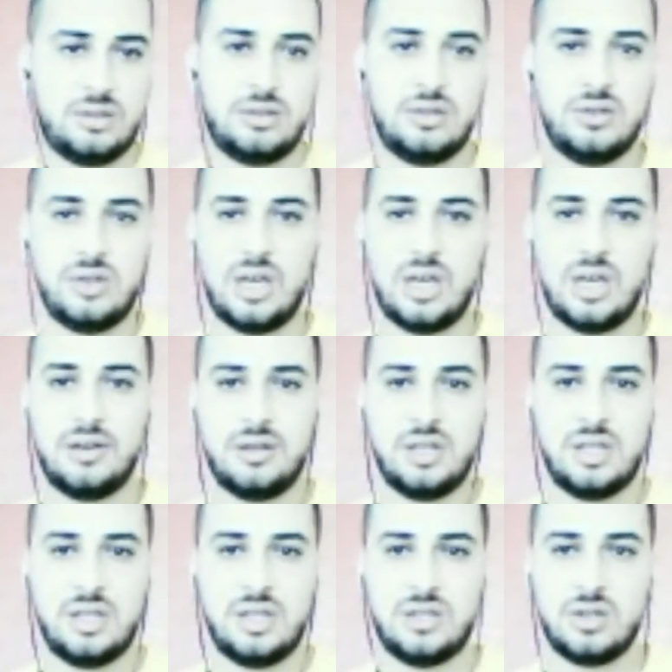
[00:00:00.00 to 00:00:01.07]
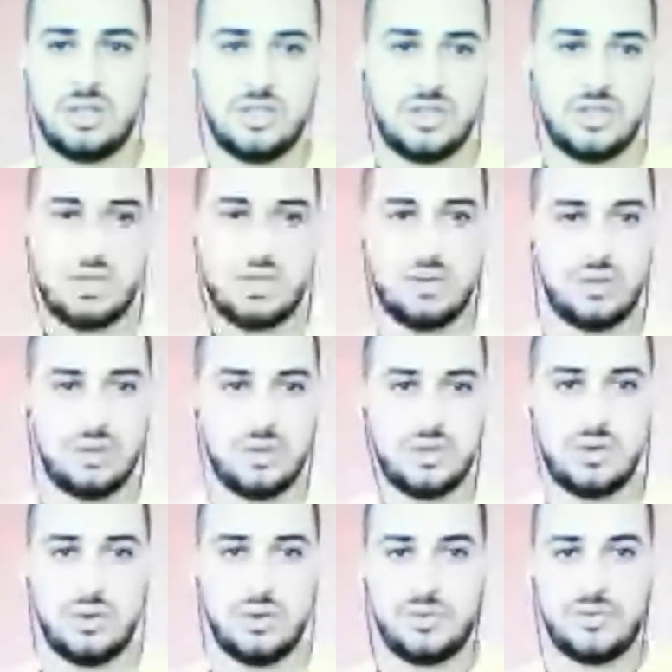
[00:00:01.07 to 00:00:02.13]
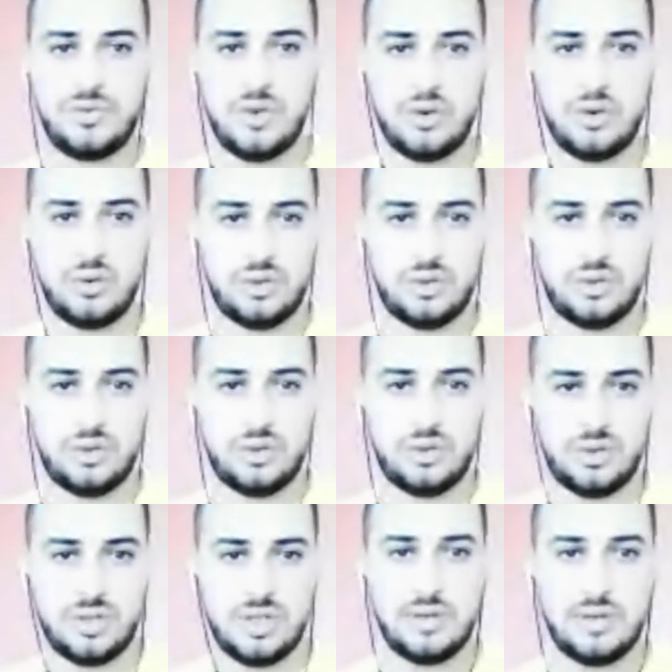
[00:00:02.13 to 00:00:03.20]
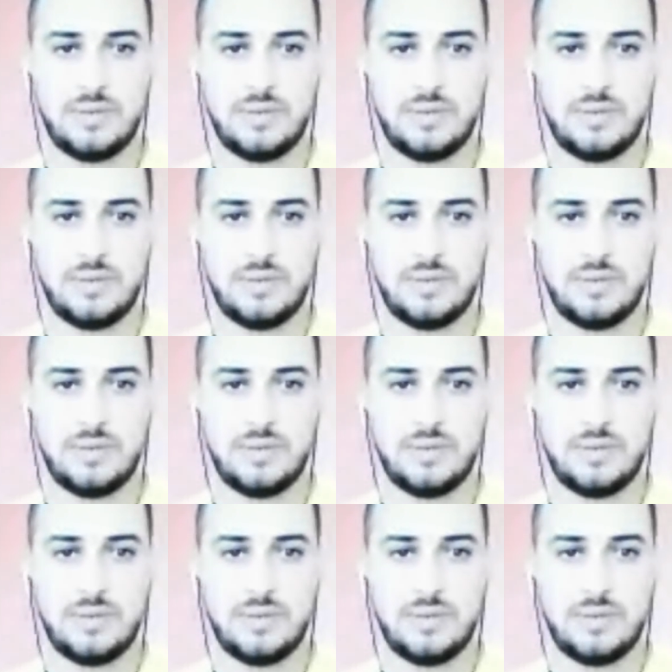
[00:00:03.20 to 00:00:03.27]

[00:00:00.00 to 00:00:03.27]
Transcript: You can literally just do it with your own phone or something.